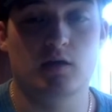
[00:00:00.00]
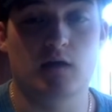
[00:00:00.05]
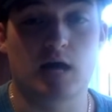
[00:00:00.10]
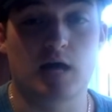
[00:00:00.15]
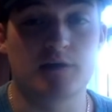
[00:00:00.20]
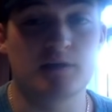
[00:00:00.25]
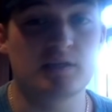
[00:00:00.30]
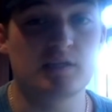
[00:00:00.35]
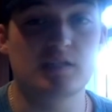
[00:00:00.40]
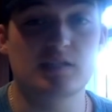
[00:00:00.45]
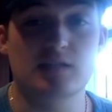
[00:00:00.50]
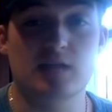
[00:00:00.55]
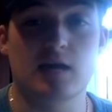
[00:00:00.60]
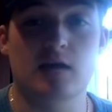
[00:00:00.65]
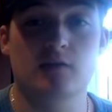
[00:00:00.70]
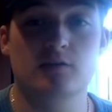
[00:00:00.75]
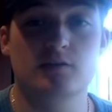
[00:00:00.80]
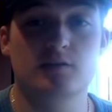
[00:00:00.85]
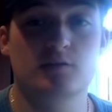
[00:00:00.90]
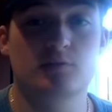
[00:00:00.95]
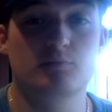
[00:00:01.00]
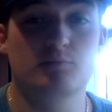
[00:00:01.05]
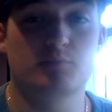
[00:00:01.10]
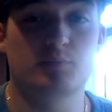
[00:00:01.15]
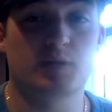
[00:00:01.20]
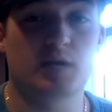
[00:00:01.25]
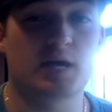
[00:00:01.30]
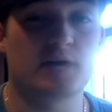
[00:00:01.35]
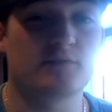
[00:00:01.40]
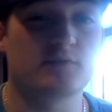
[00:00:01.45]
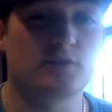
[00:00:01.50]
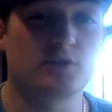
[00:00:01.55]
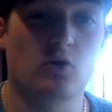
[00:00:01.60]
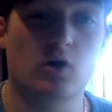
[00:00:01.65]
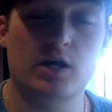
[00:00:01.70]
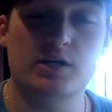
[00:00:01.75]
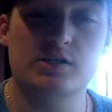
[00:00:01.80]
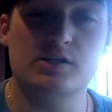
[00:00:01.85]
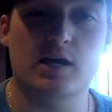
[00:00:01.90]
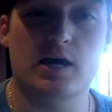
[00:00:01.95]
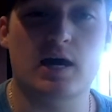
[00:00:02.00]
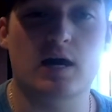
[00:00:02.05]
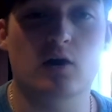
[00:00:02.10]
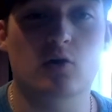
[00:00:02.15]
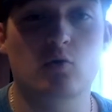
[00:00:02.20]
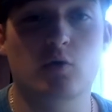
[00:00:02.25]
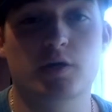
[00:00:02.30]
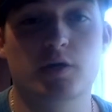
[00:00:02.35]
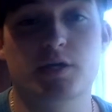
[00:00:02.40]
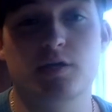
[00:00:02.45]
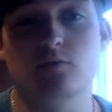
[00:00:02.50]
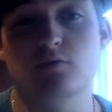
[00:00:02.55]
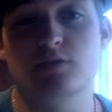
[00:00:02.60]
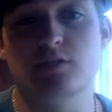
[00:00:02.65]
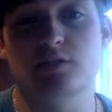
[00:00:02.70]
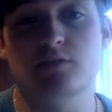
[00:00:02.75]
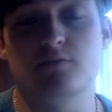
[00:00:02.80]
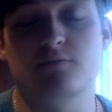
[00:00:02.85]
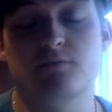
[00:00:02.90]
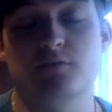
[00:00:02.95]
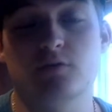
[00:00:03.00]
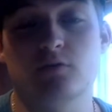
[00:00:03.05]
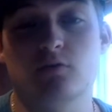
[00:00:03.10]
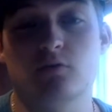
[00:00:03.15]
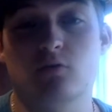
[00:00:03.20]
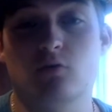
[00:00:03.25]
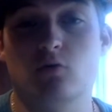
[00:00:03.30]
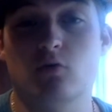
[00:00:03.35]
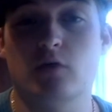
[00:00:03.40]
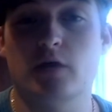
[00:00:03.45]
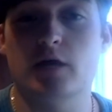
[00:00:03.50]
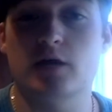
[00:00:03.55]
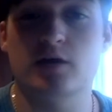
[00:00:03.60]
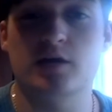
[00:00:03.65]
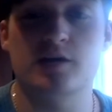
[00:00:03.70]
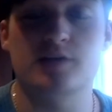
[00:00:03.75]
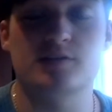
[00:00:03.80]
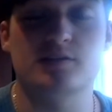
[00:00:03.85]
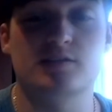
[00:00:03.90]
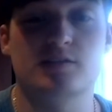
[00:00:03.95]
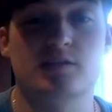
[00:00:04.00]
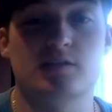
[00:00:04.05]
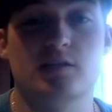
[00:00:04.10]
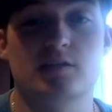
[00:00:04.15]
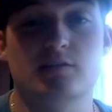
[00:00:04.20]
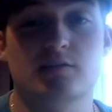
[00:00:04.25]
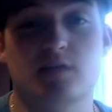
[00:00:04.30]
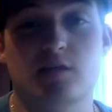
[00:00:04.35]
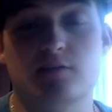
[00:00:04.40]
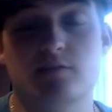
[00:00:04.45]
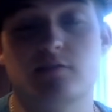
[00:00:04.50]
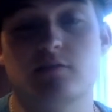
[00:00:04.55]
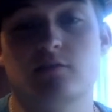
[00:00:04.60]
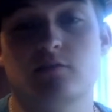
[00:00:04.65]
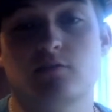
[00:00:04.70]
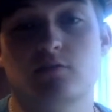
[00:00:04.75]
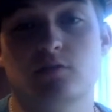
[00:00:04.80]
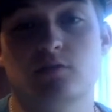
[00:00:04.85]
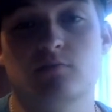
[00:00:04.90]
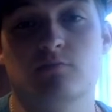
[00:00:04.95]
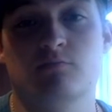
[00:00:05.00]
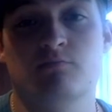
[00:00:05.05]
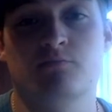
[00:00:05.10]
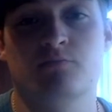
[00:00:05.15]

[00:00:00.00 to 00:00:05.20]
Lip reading: I think he's talented, but I have no idea how quick he will see the field or how Kansas City intends to use him.